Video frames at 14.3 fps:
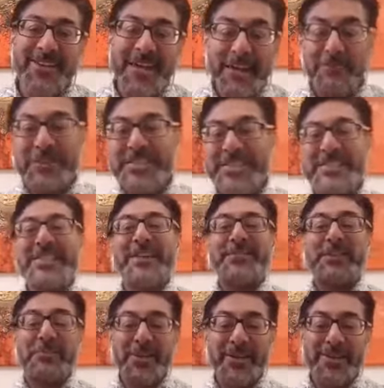Elvis has
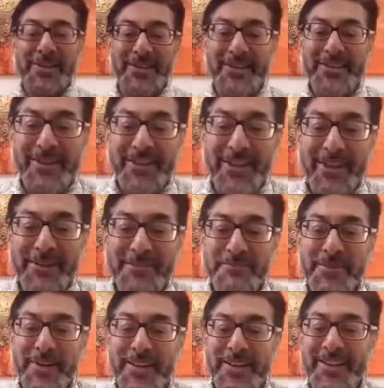left the building.
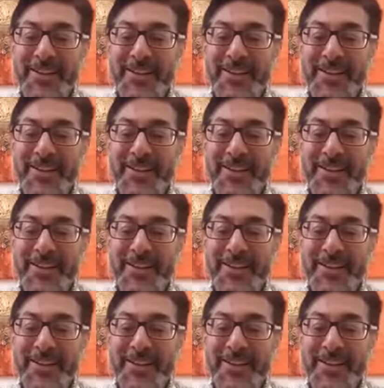Um,